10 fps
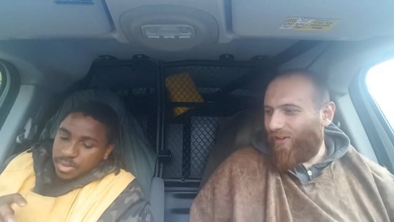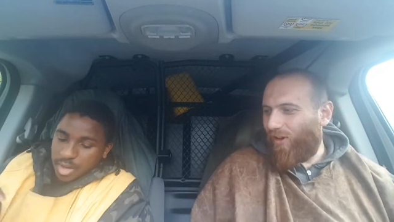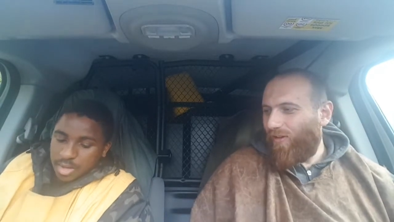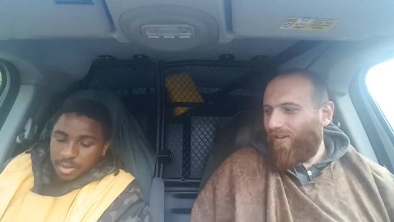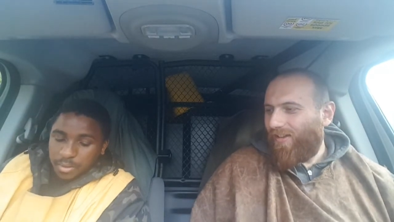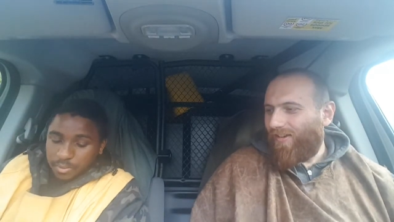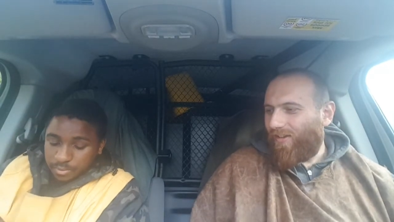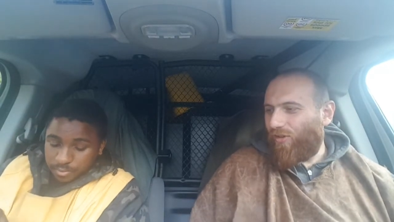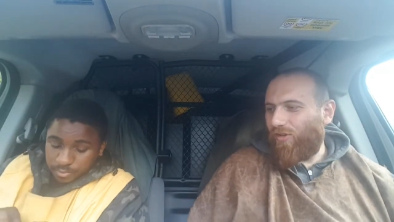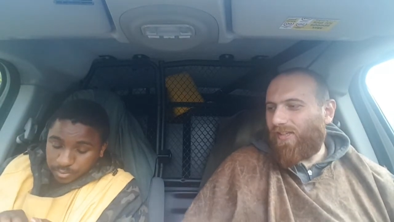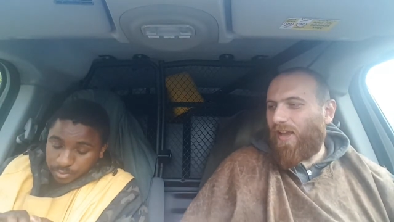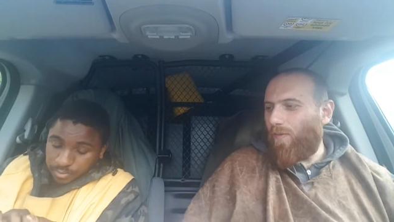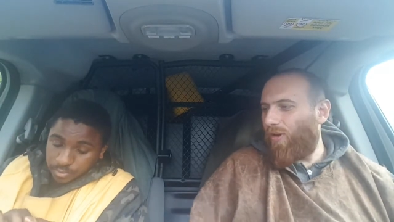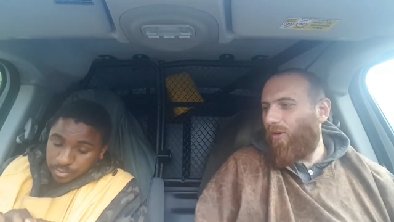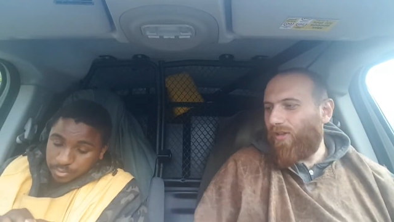Speaker 1: you know, because you're
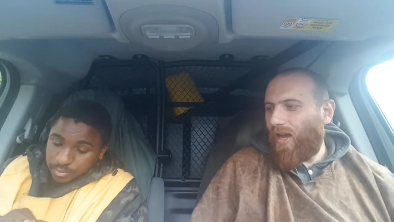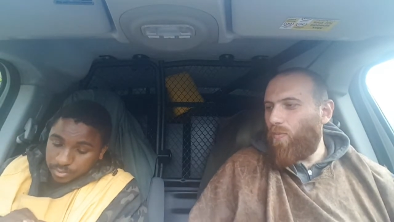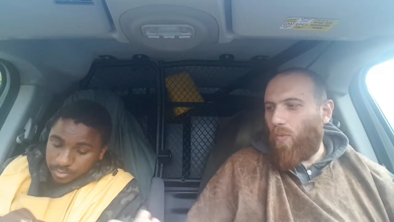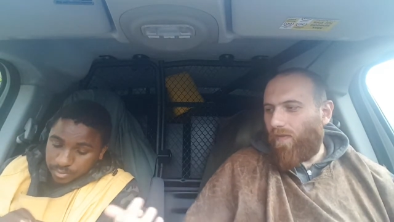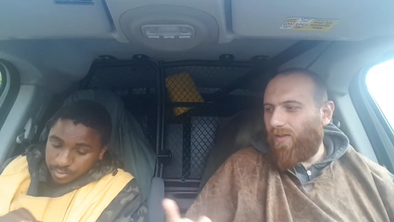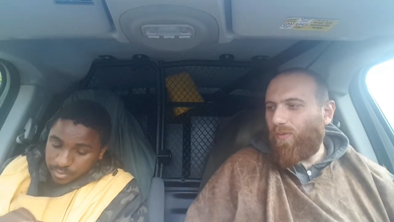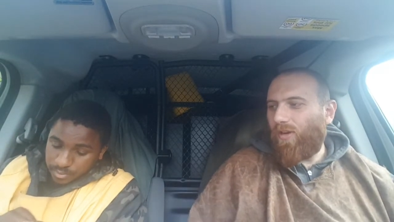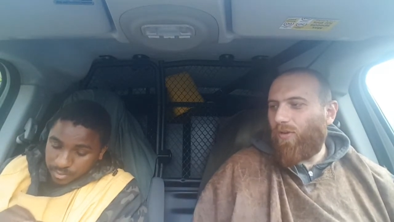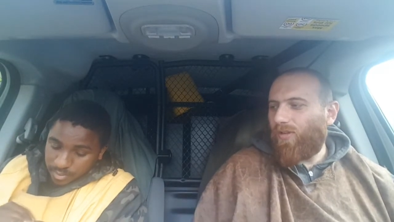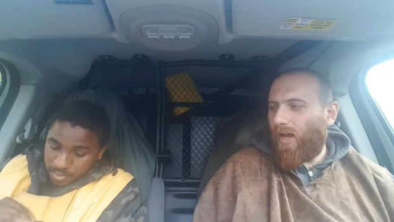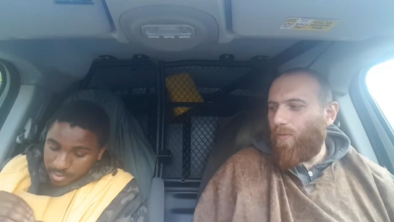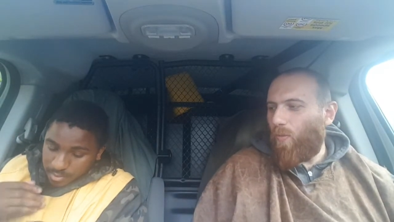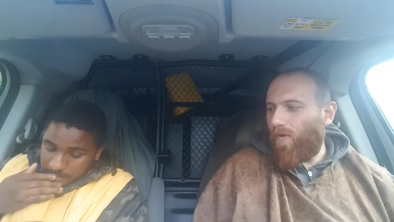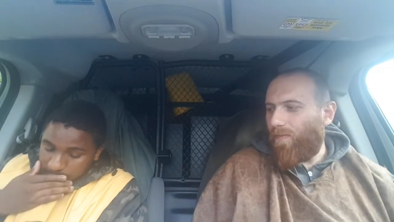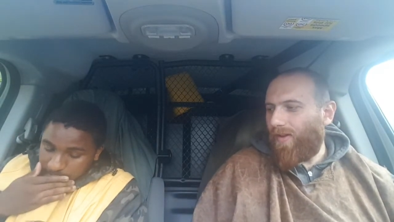saying what the Lord's coming with. This is what the Lord's
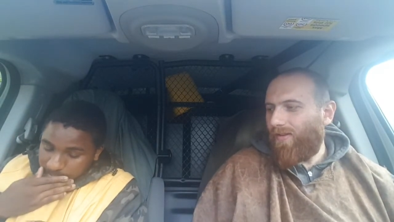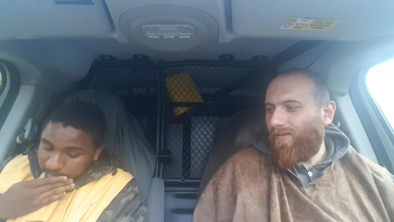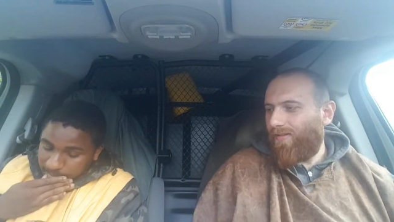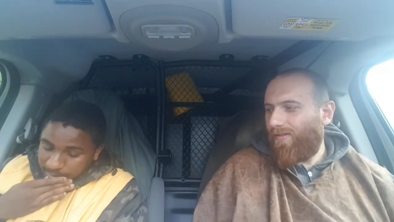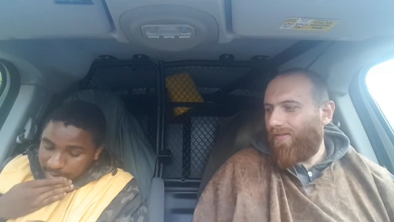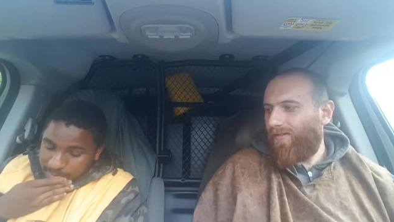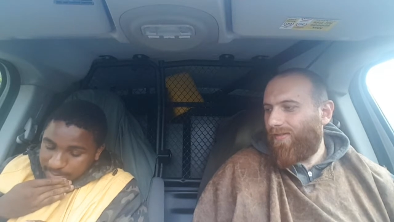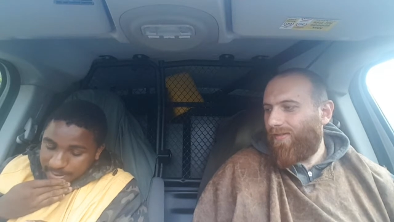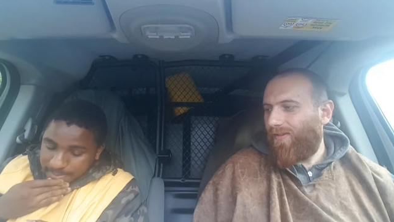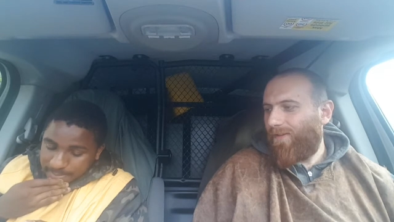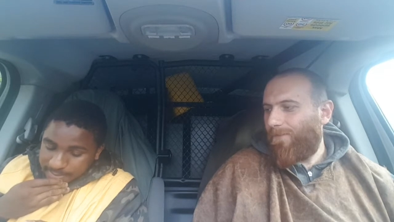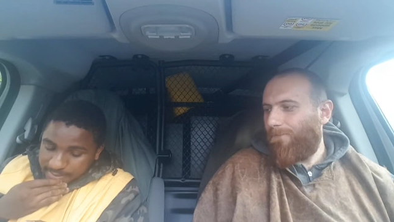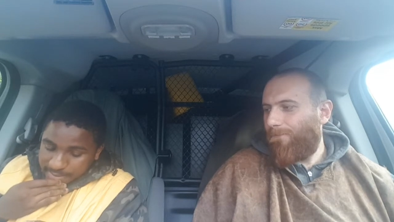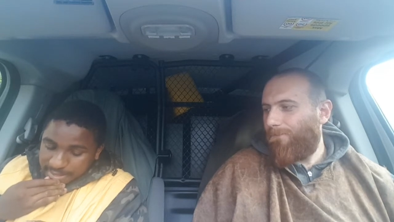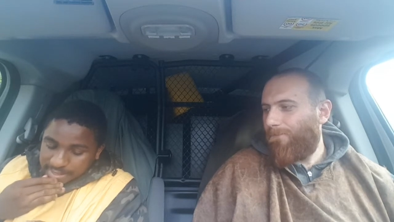coming with, man.
Speaker 2: Yep, yep.
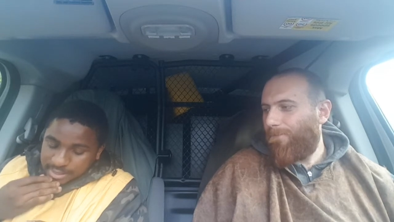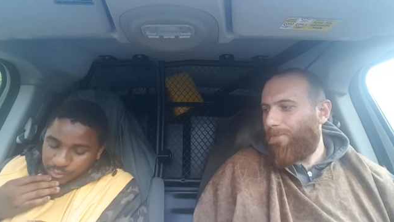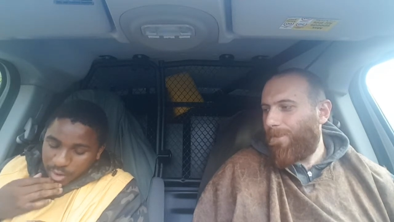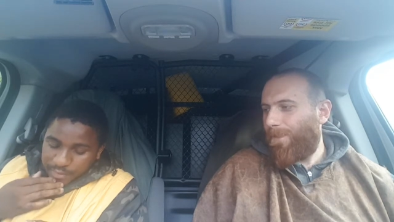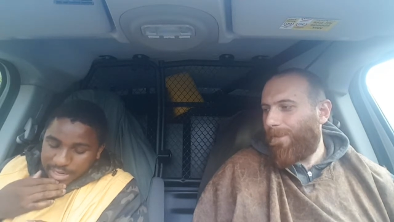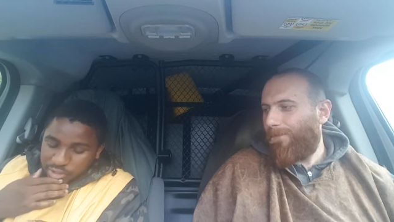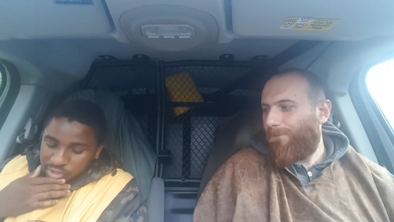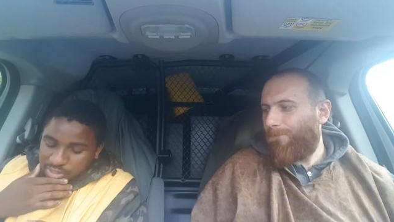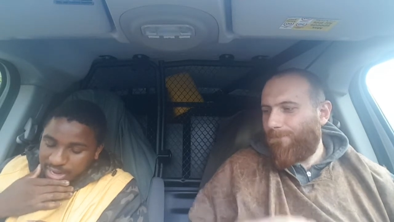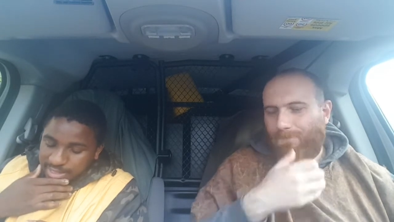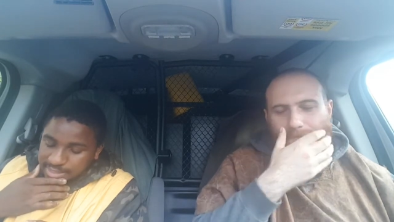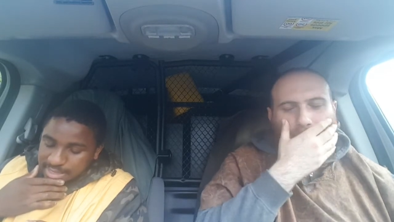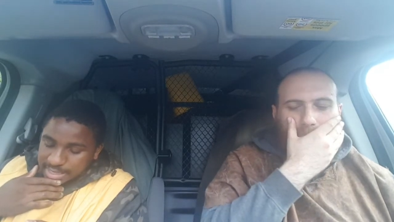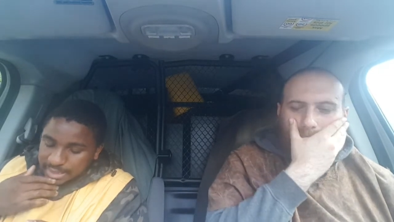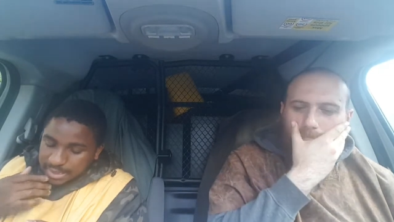Yeah, this is Revelation
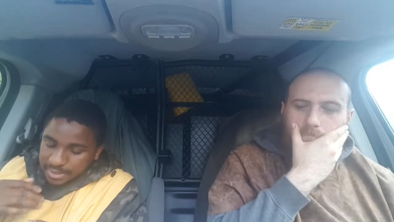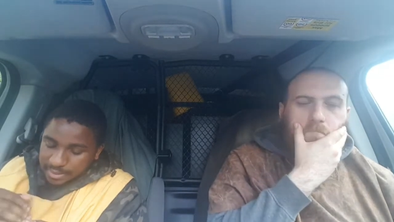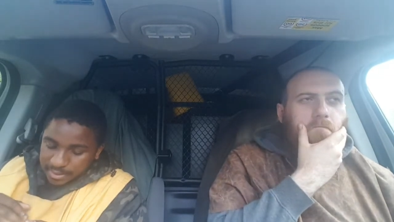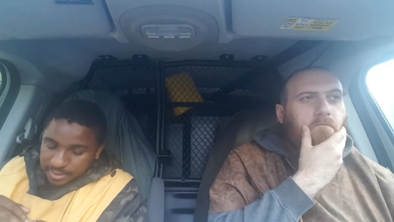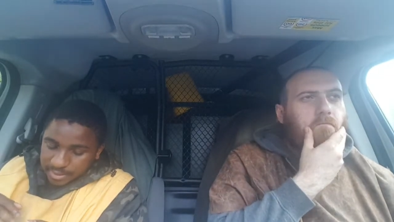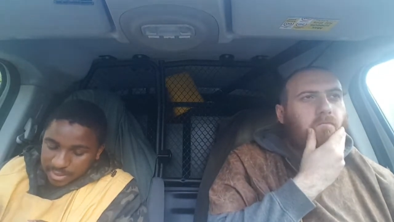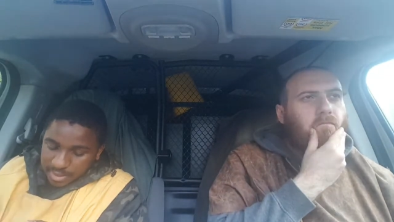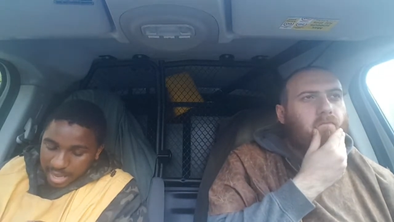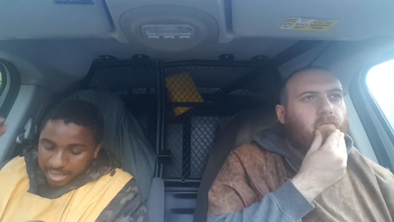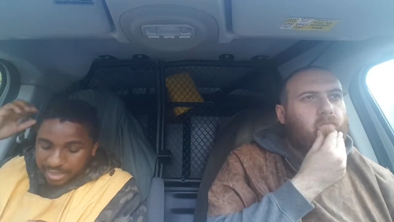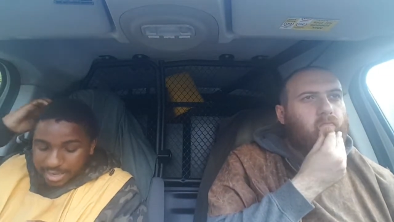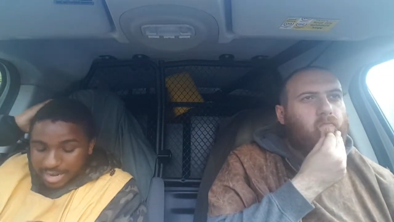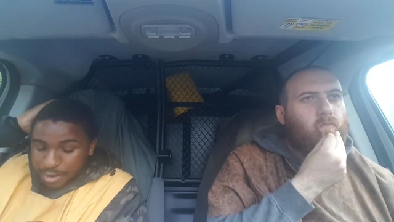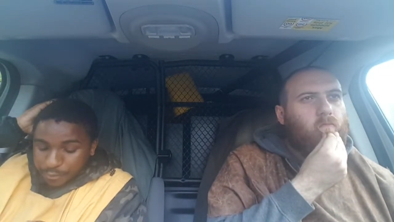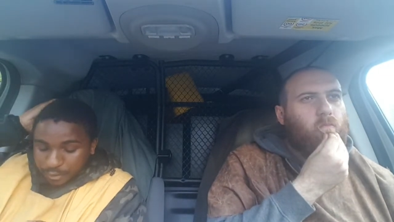19 and
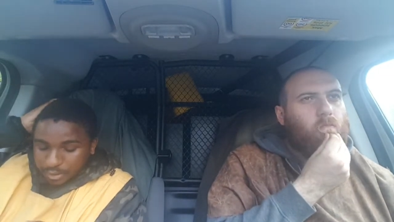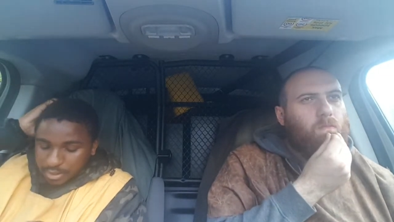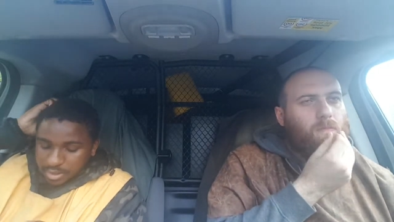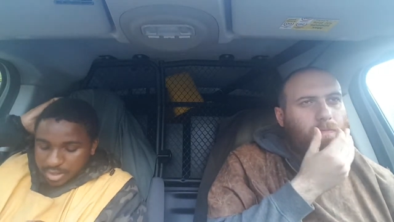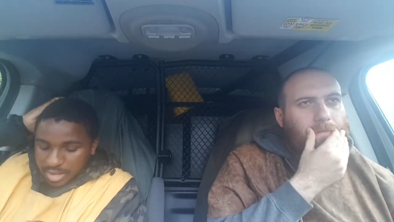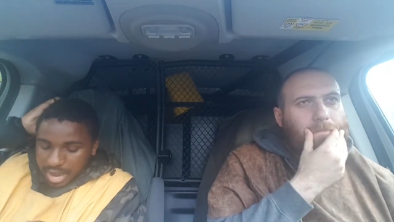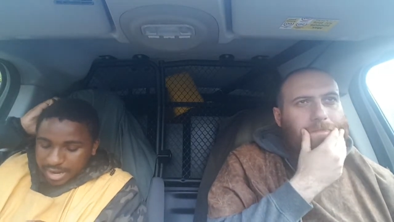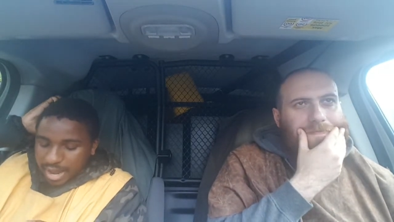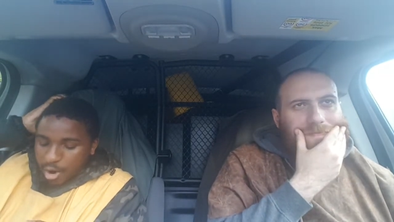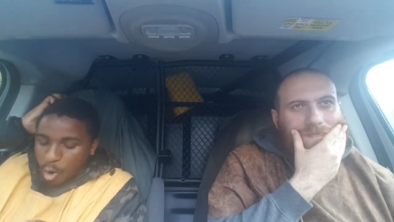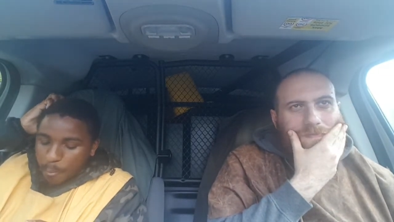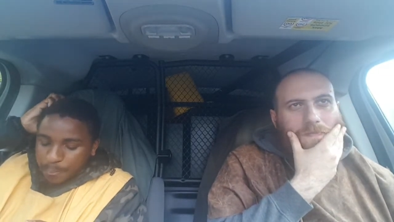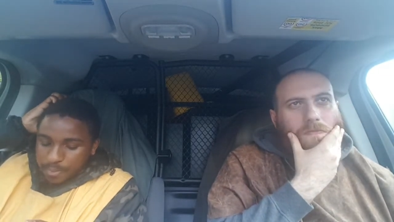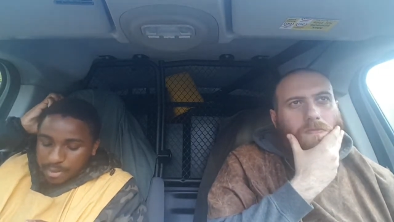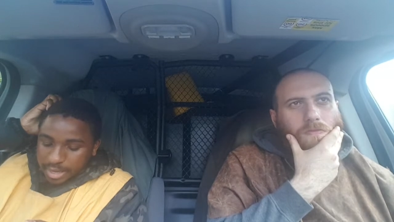11. And I
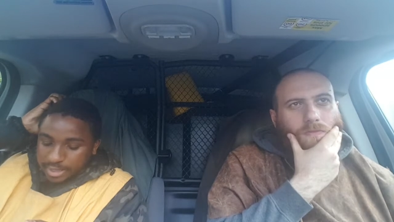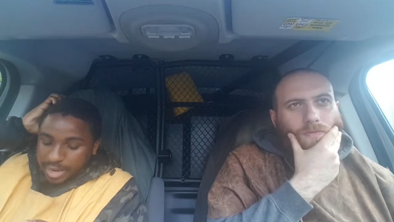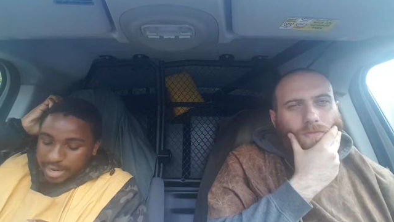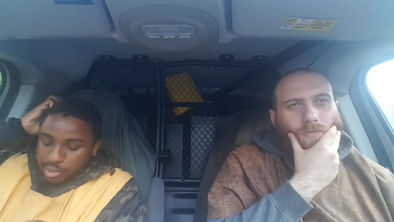op- and, and